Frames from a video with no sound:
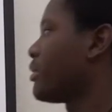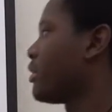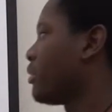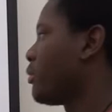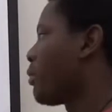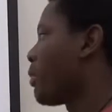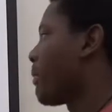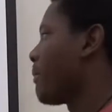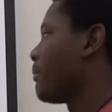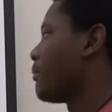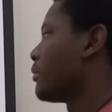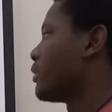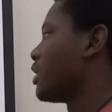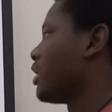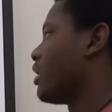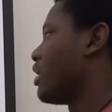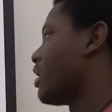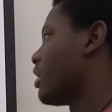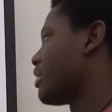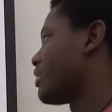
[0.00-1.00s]
You have
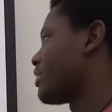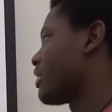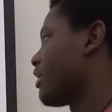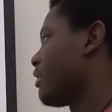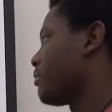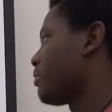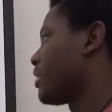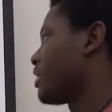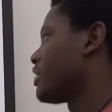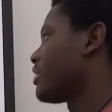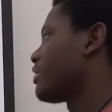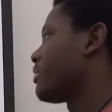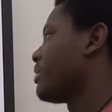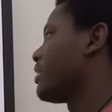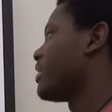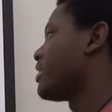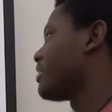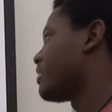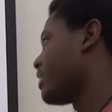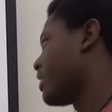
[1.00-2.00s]
7
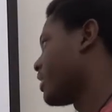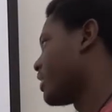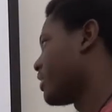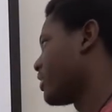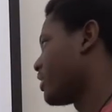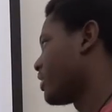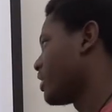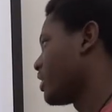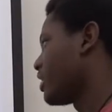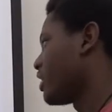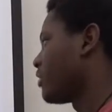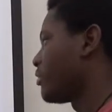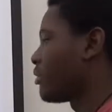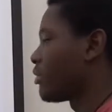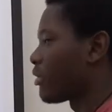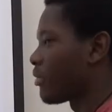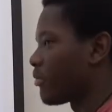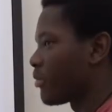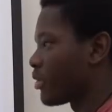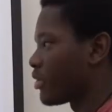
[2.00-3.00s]
plus 3 is 10,
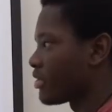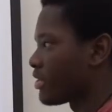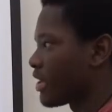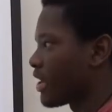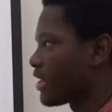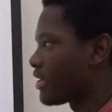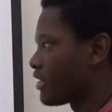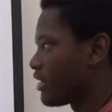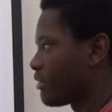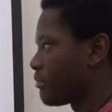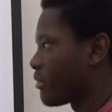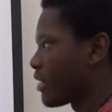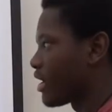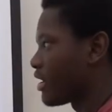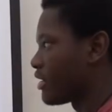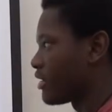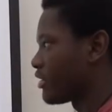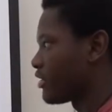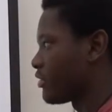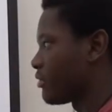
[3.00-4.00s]
and then we reverse
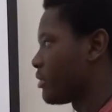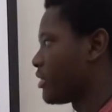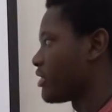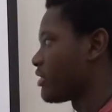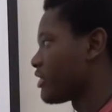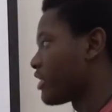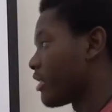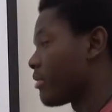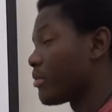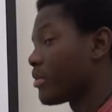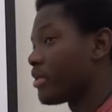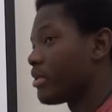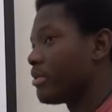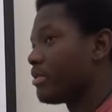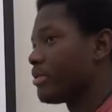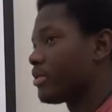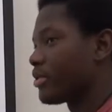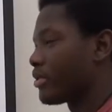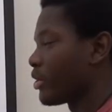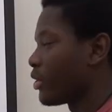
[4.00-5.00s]
that, 10 minus 3 is
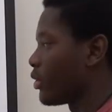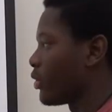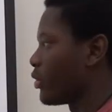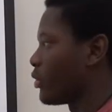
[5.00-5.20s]
7.